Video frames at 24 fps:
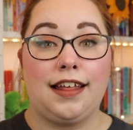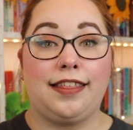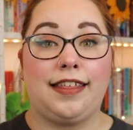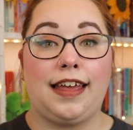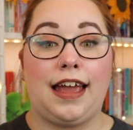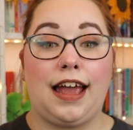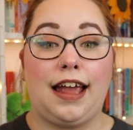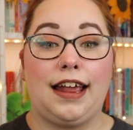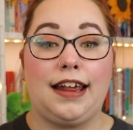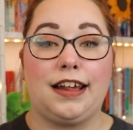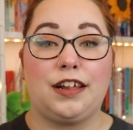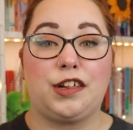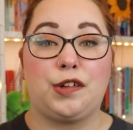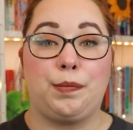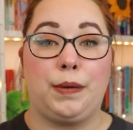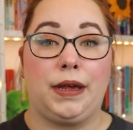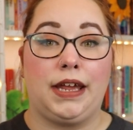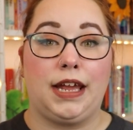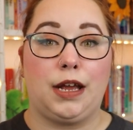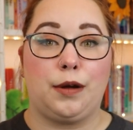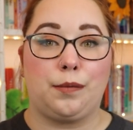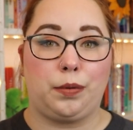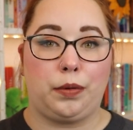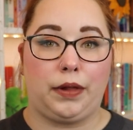that is
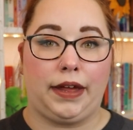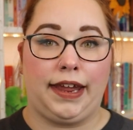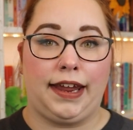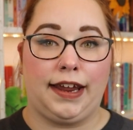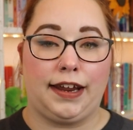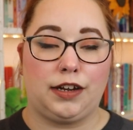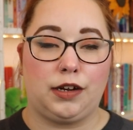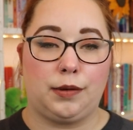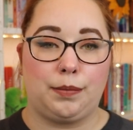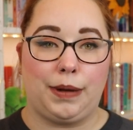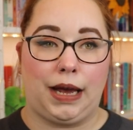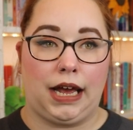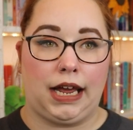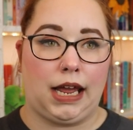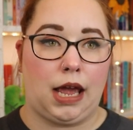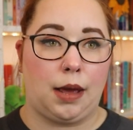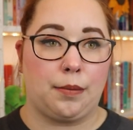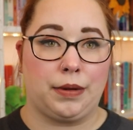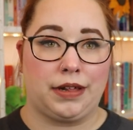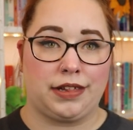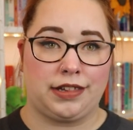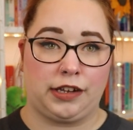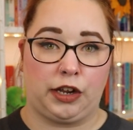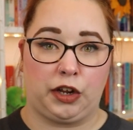being plagued by
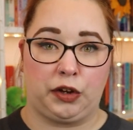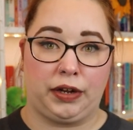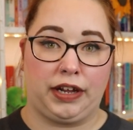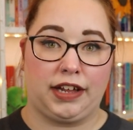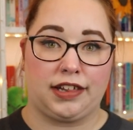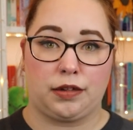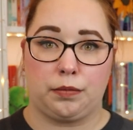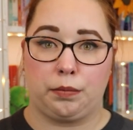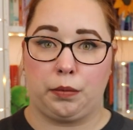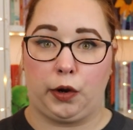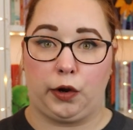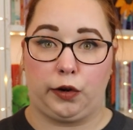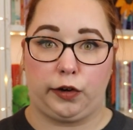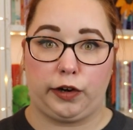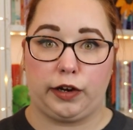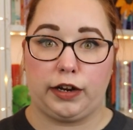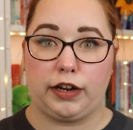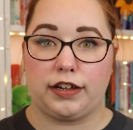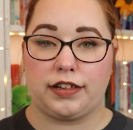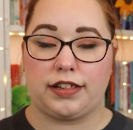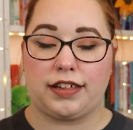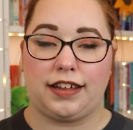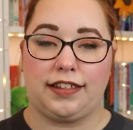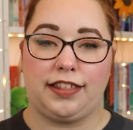mysterious
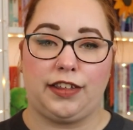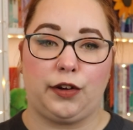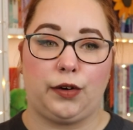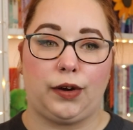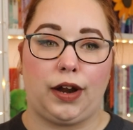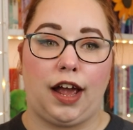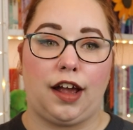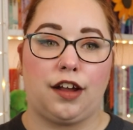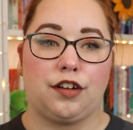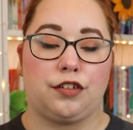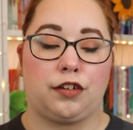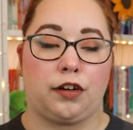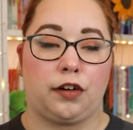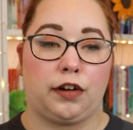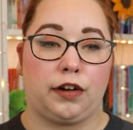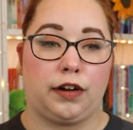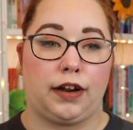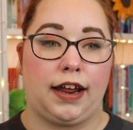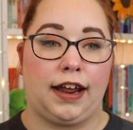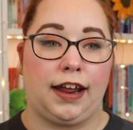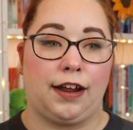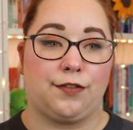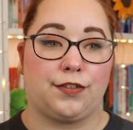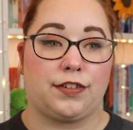murders, and they're not sure
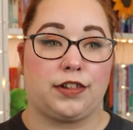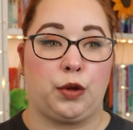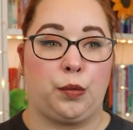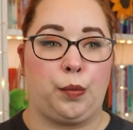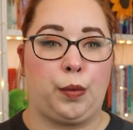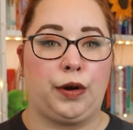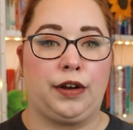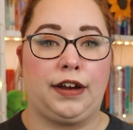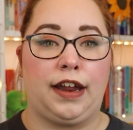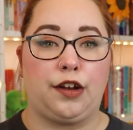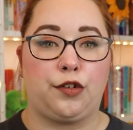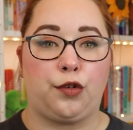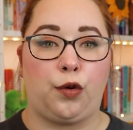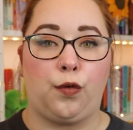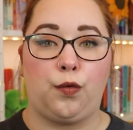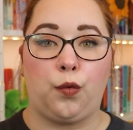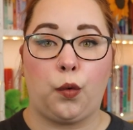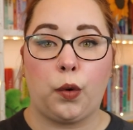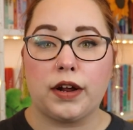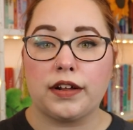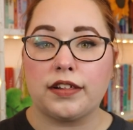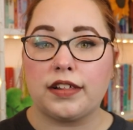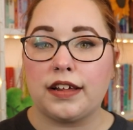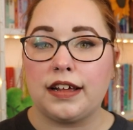if supernatural
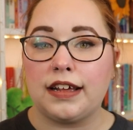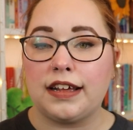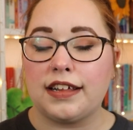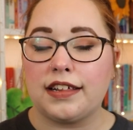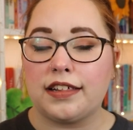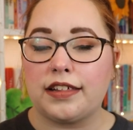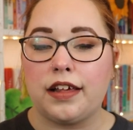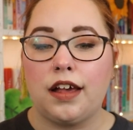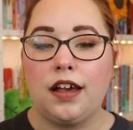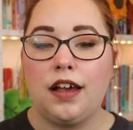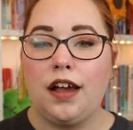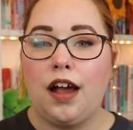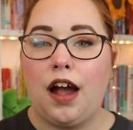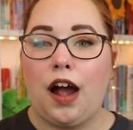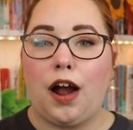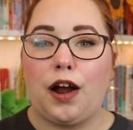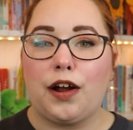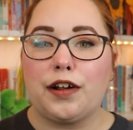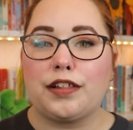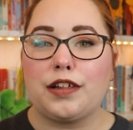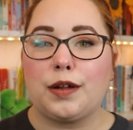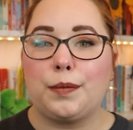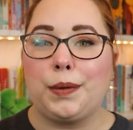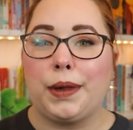forces
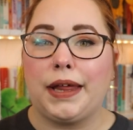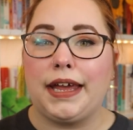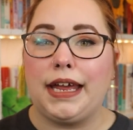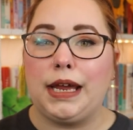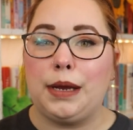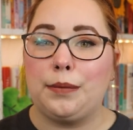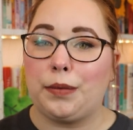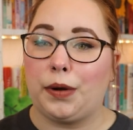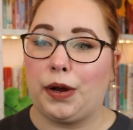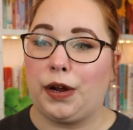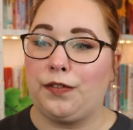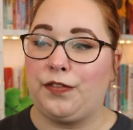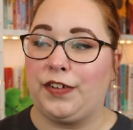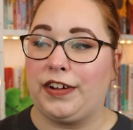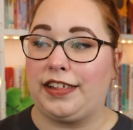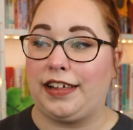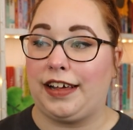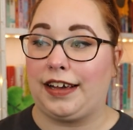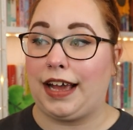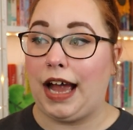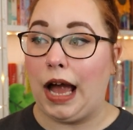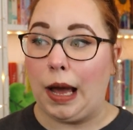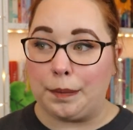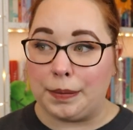are to blame or if it's
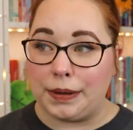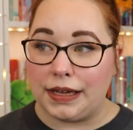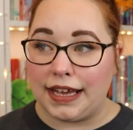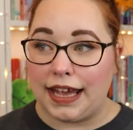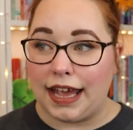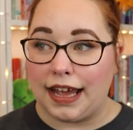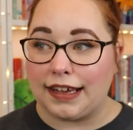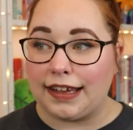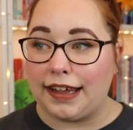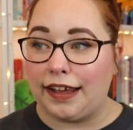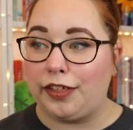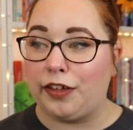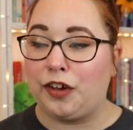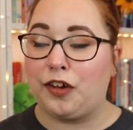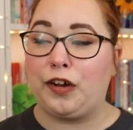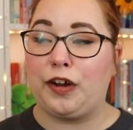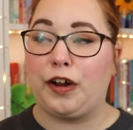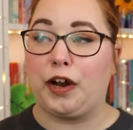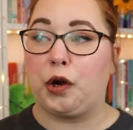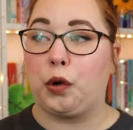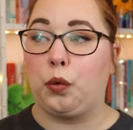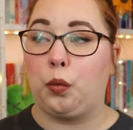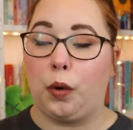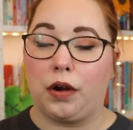a copycat
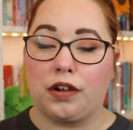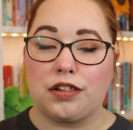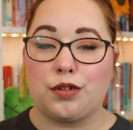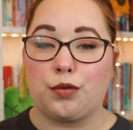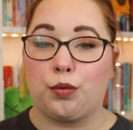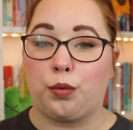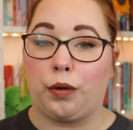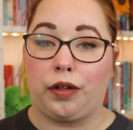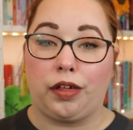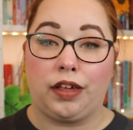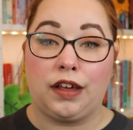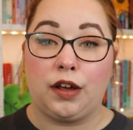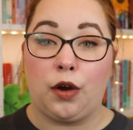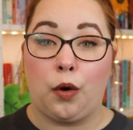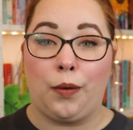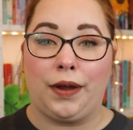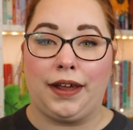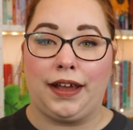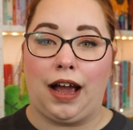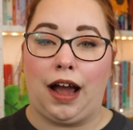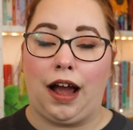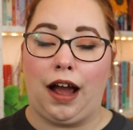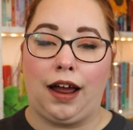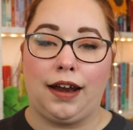killer or what's really
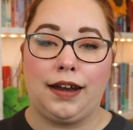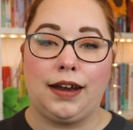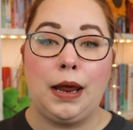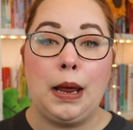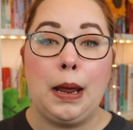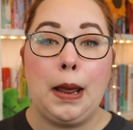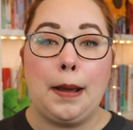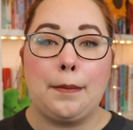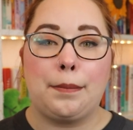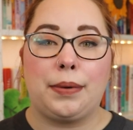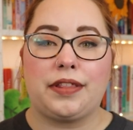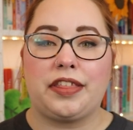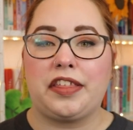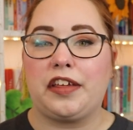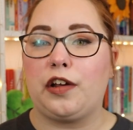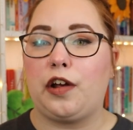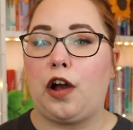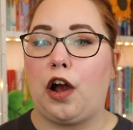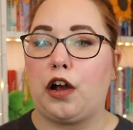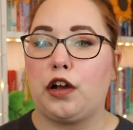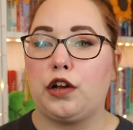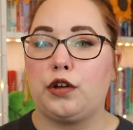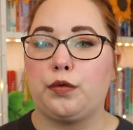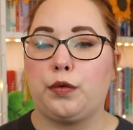going on. But
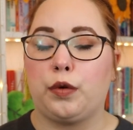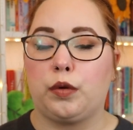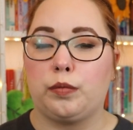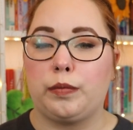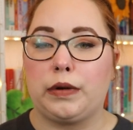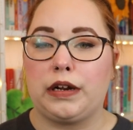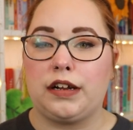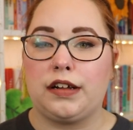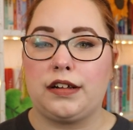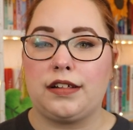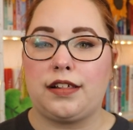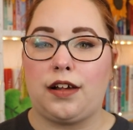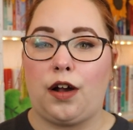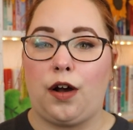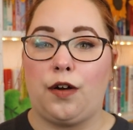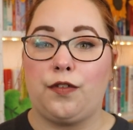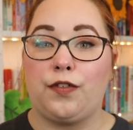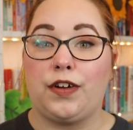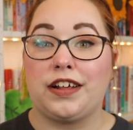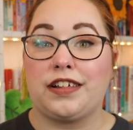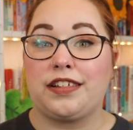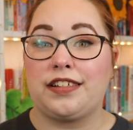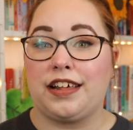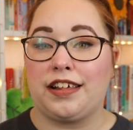there are rumors
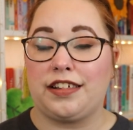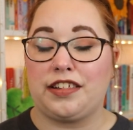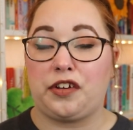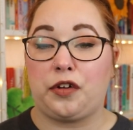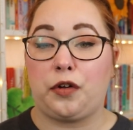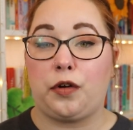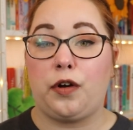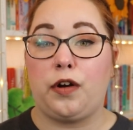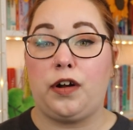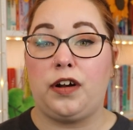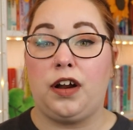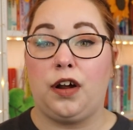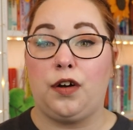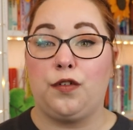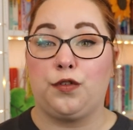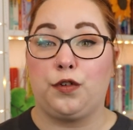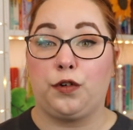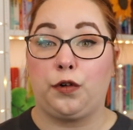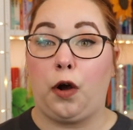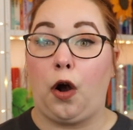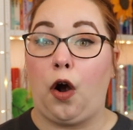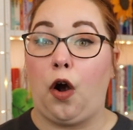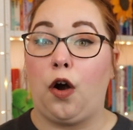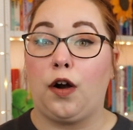of a sisterhood of
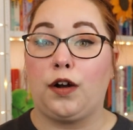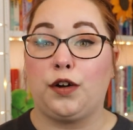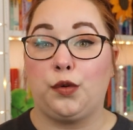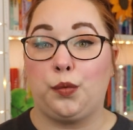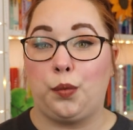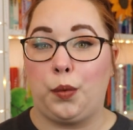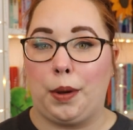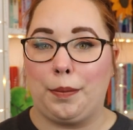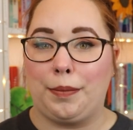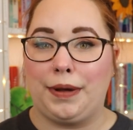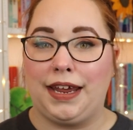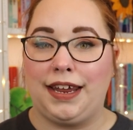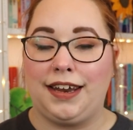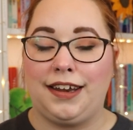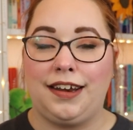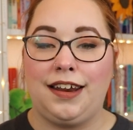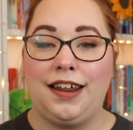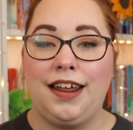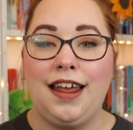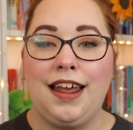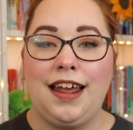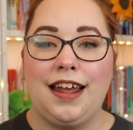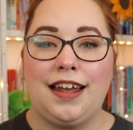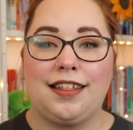wronged
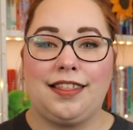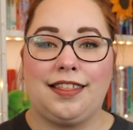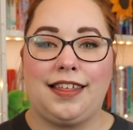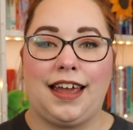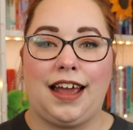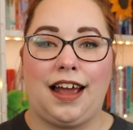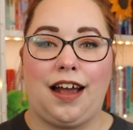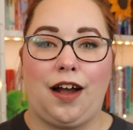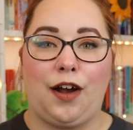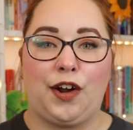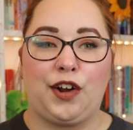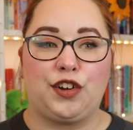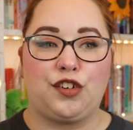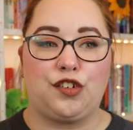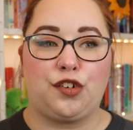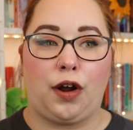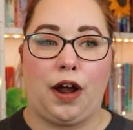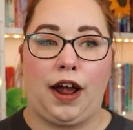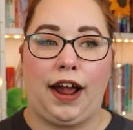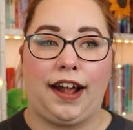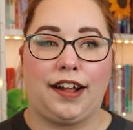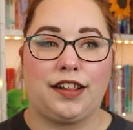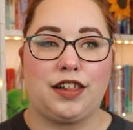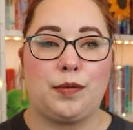women that are
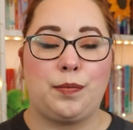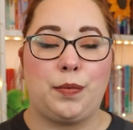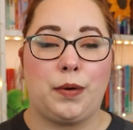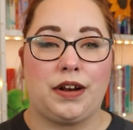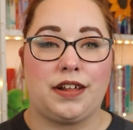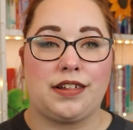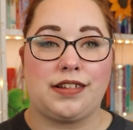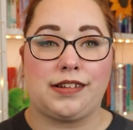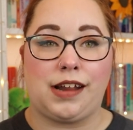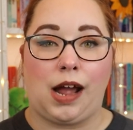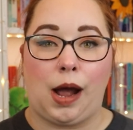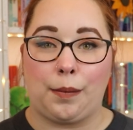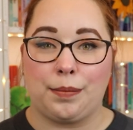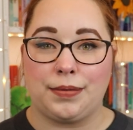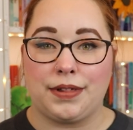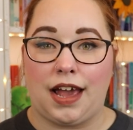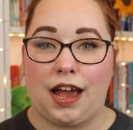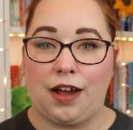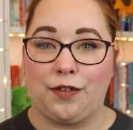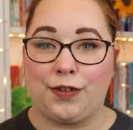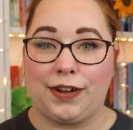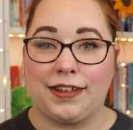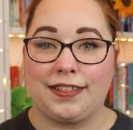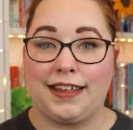trying to put a stop
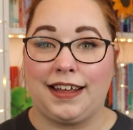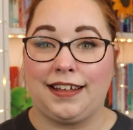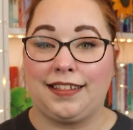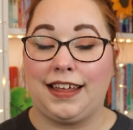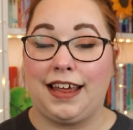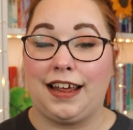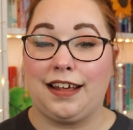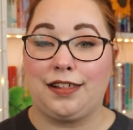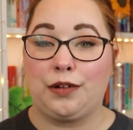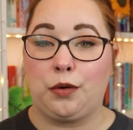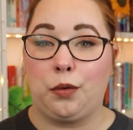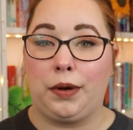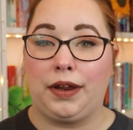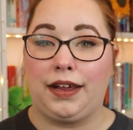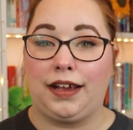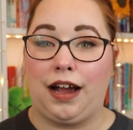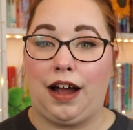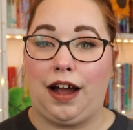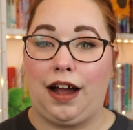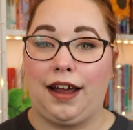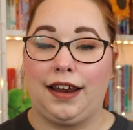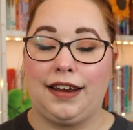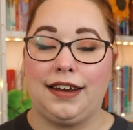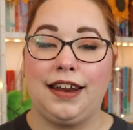to everything that is going
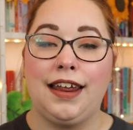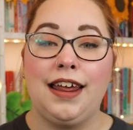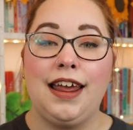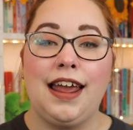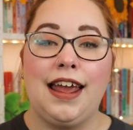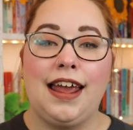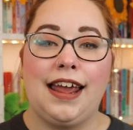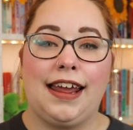on.